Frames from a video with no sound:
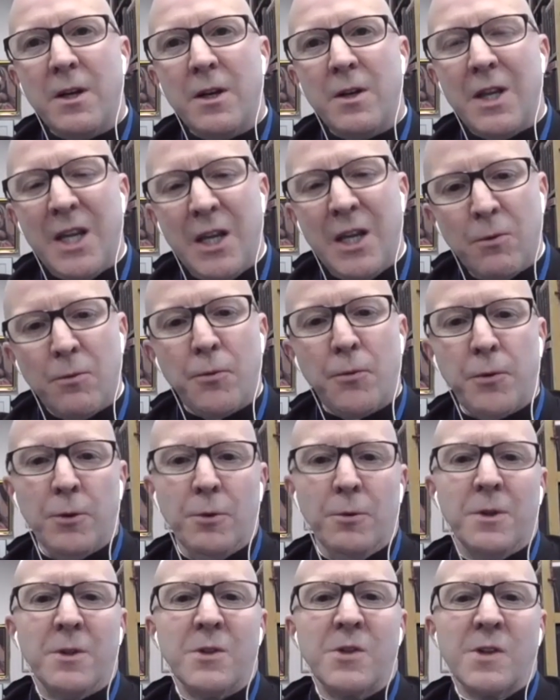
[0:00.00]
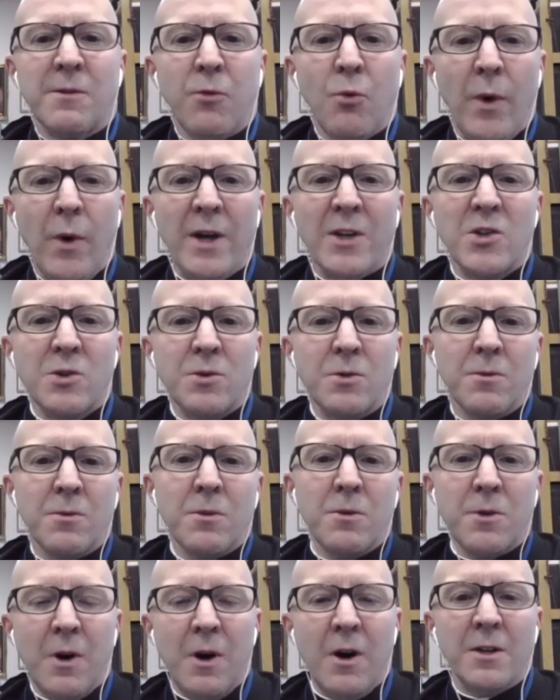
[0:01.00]
influence of Western
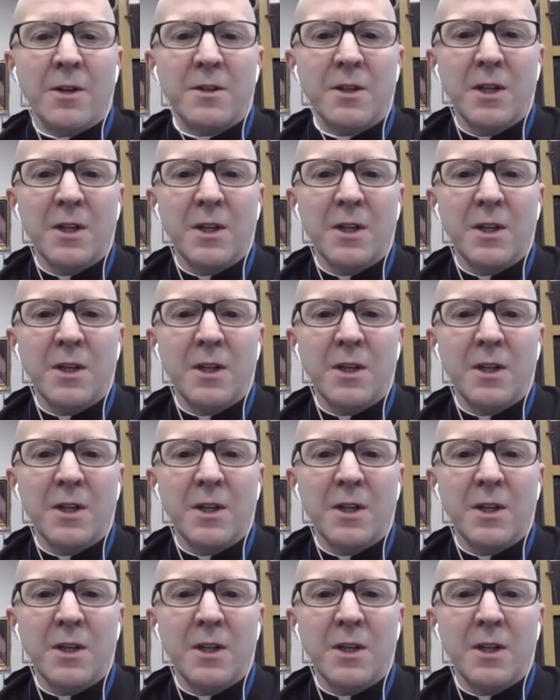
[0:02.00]
thought.